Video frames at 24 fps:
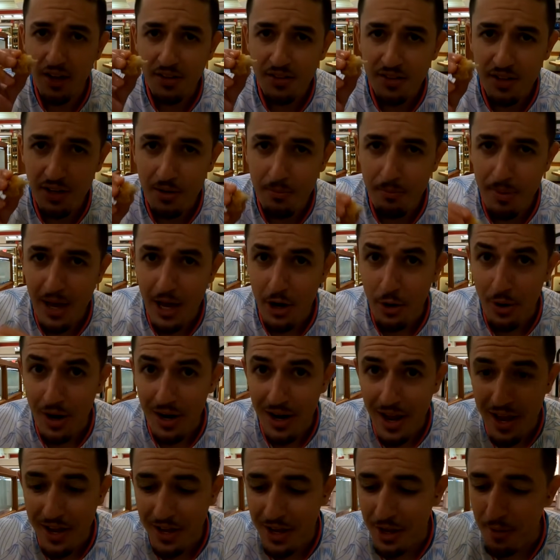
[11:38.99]
Excellent batter,
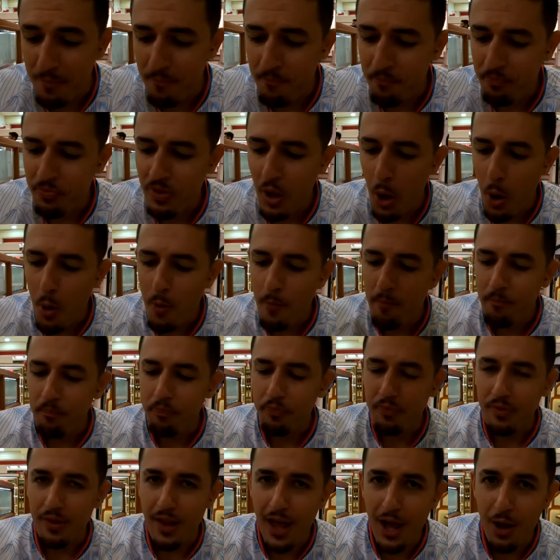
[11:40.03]
I like it.
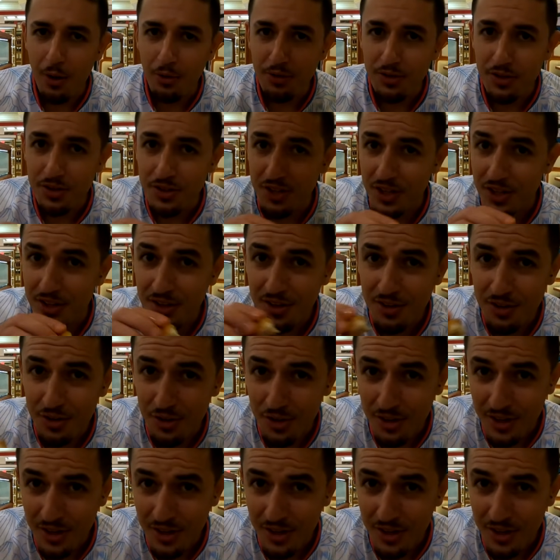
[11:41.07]
Now, to take this